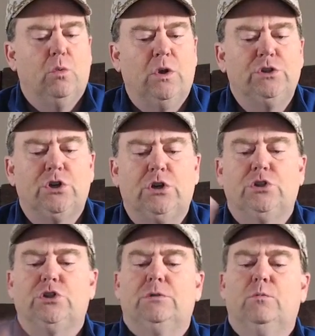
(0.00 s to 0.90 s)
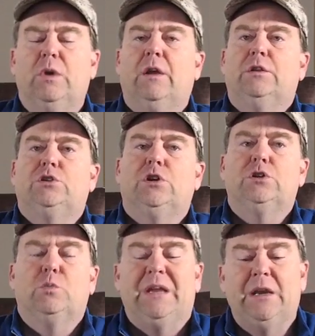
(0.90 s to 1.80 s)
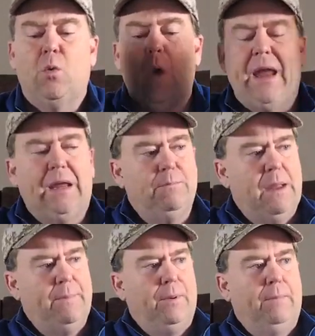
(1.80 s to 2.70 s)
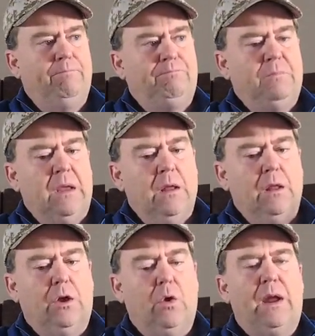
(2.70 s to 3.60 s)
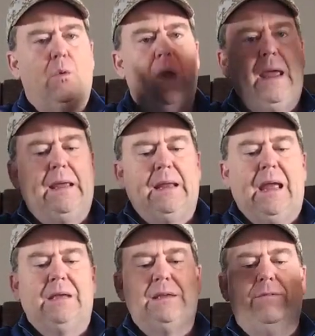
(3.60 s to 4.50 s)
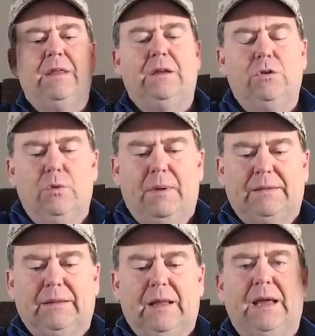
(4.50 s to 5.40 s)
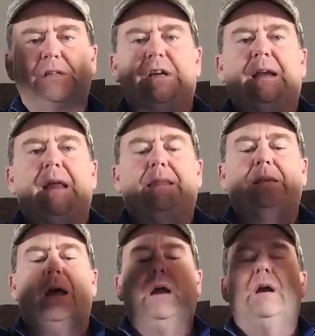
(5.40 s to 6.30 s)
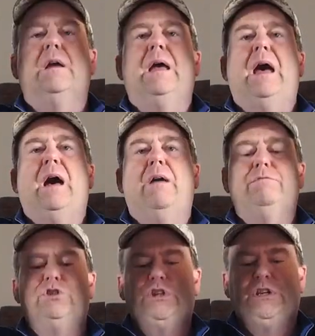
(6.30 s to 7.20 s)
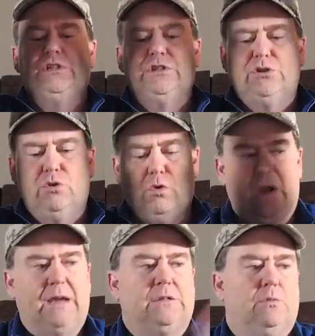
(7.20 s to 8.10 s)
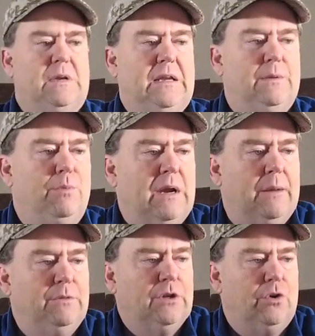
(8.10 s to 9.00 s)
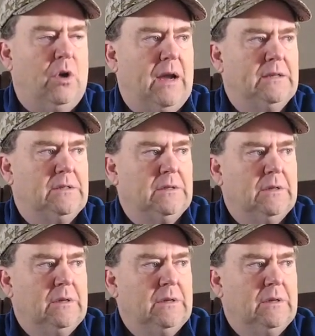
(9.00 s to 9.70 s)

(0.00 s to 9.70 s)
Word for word: One church. We are the church. We need awakened people. The Great Awakening has everything to do about the light shining on the dark of Jesus Christ. We need to bring him to Christ.